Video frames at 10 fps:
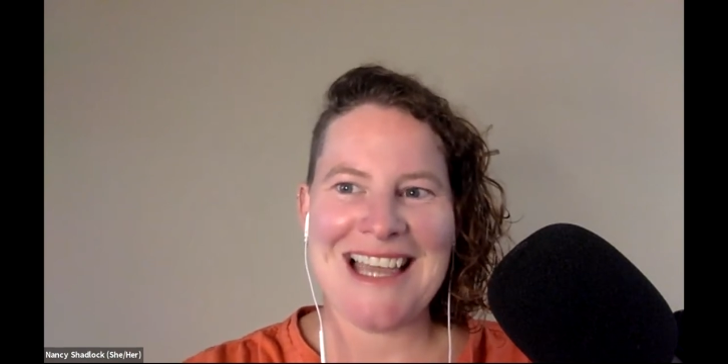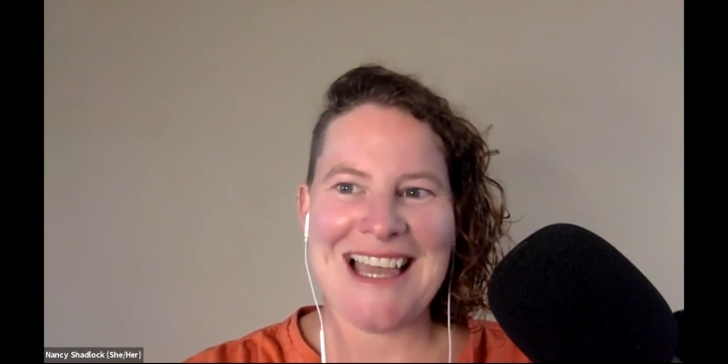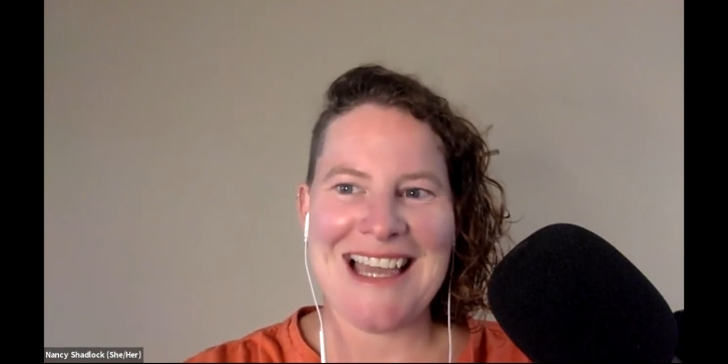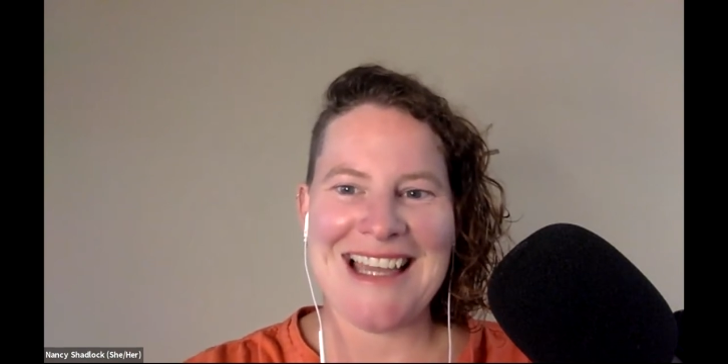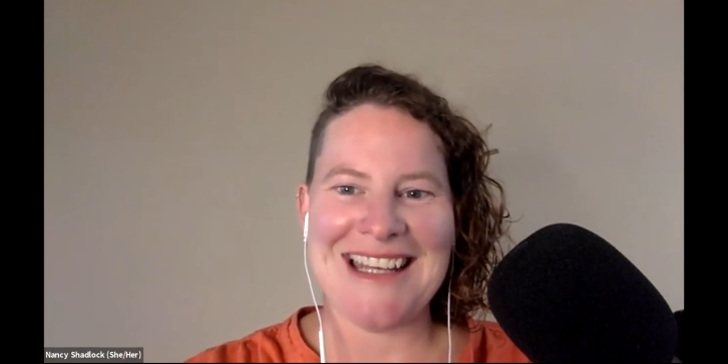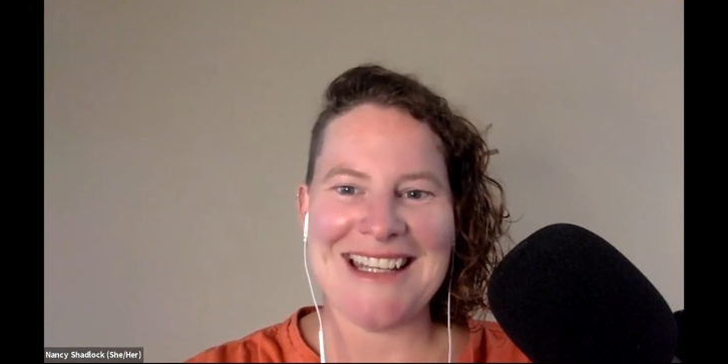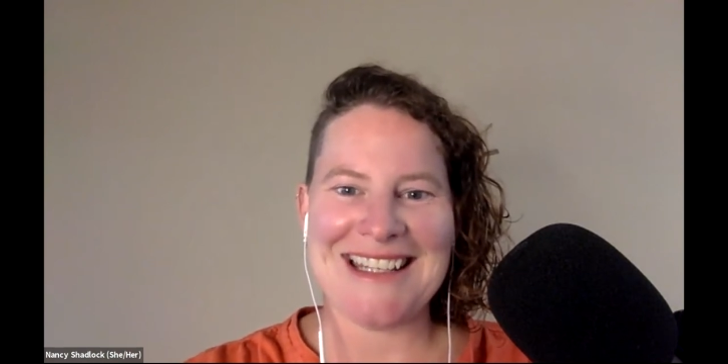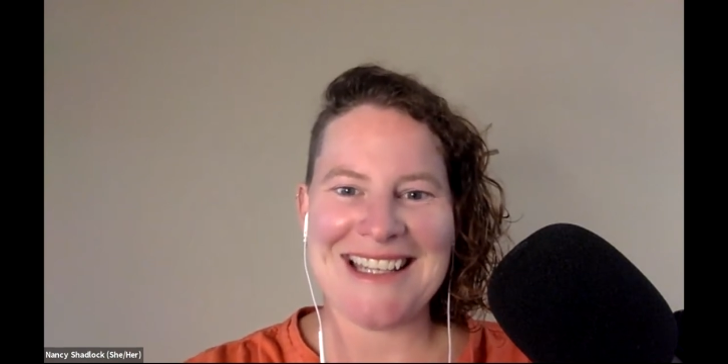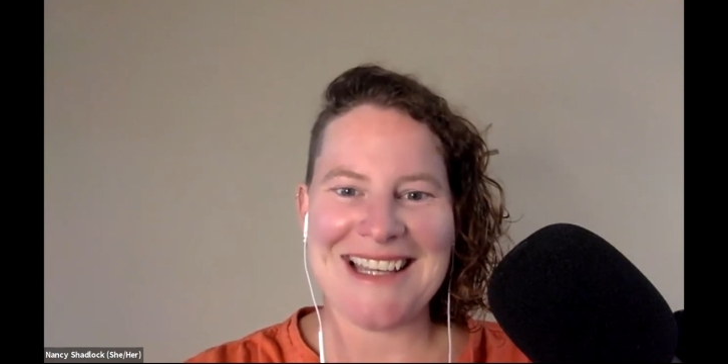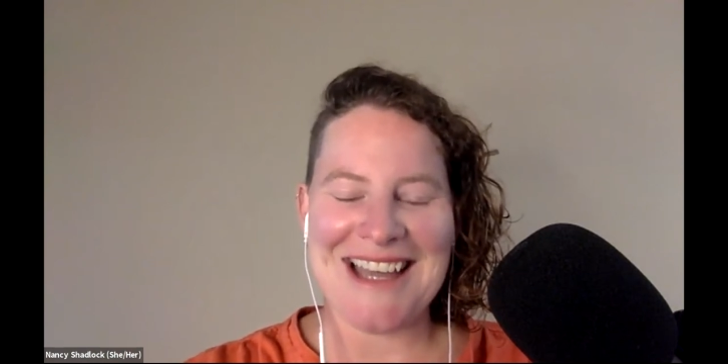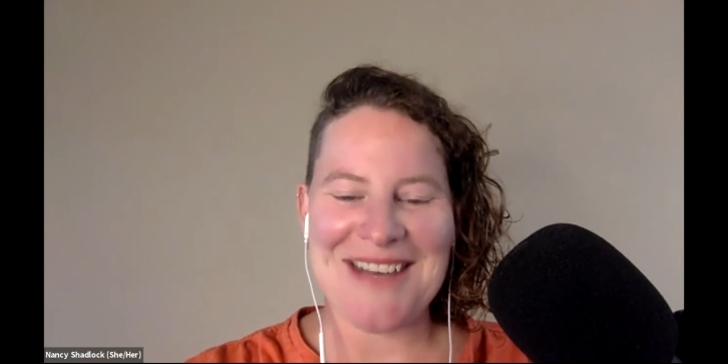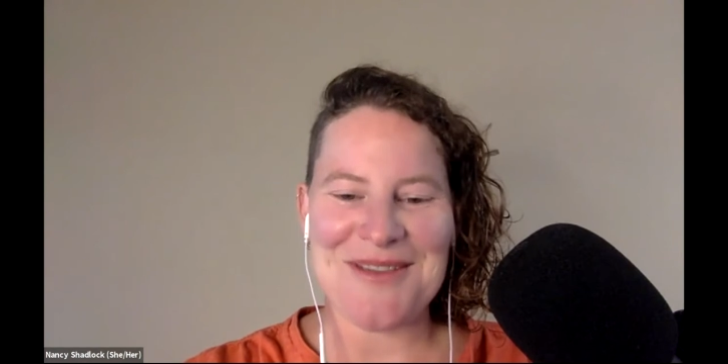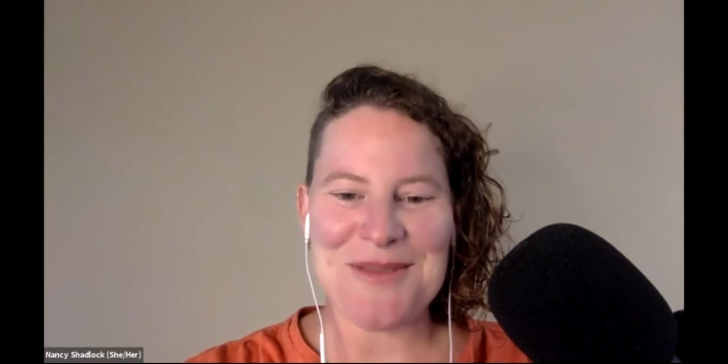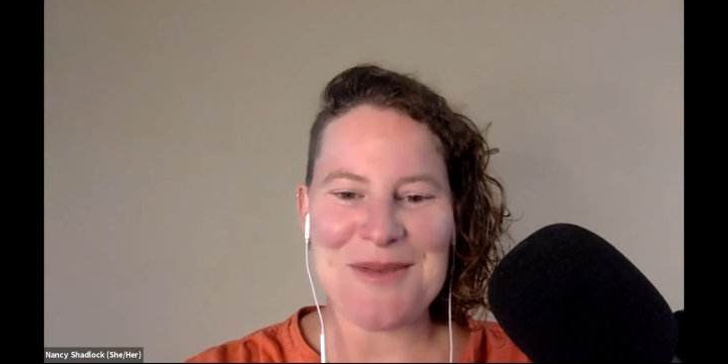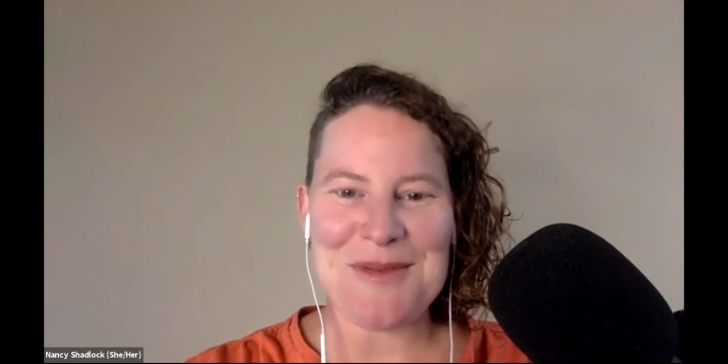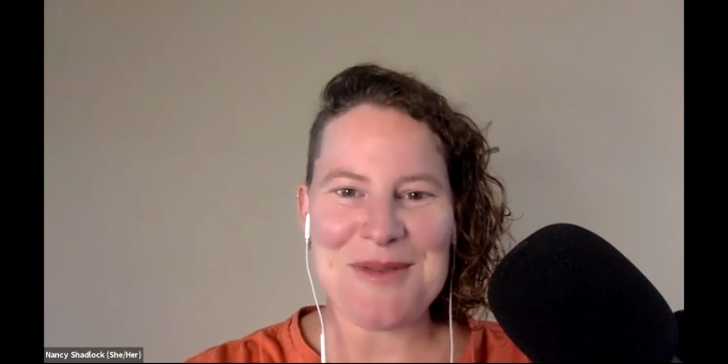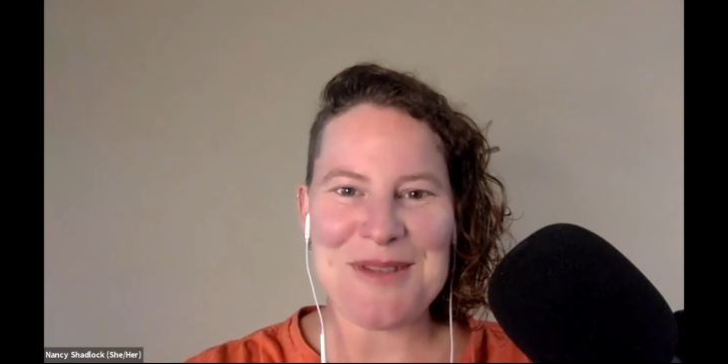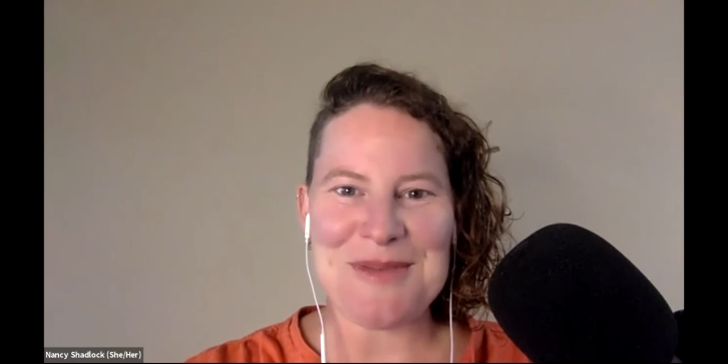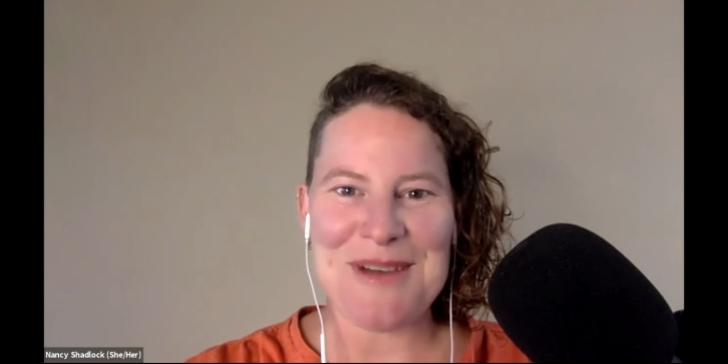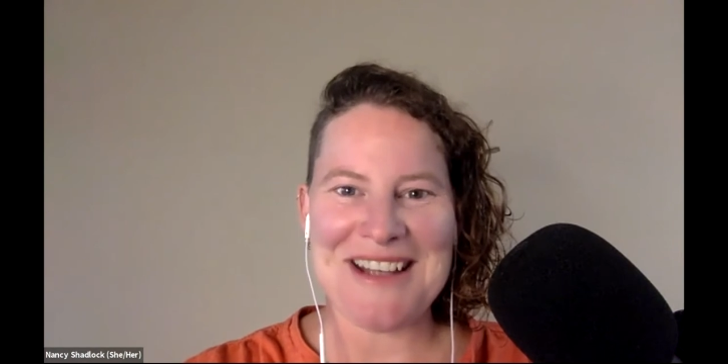and I had a few people
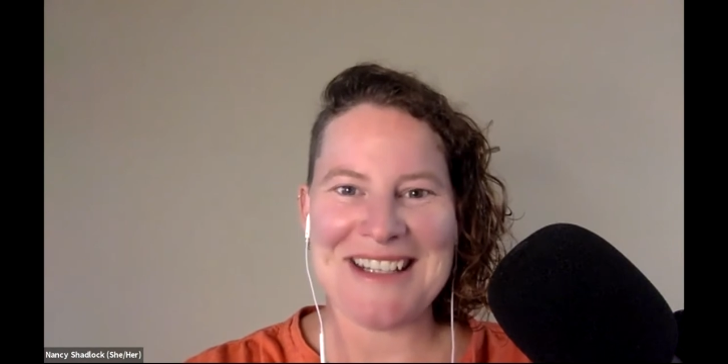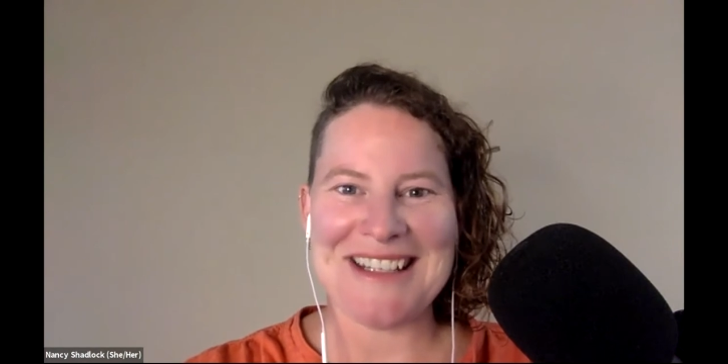respond.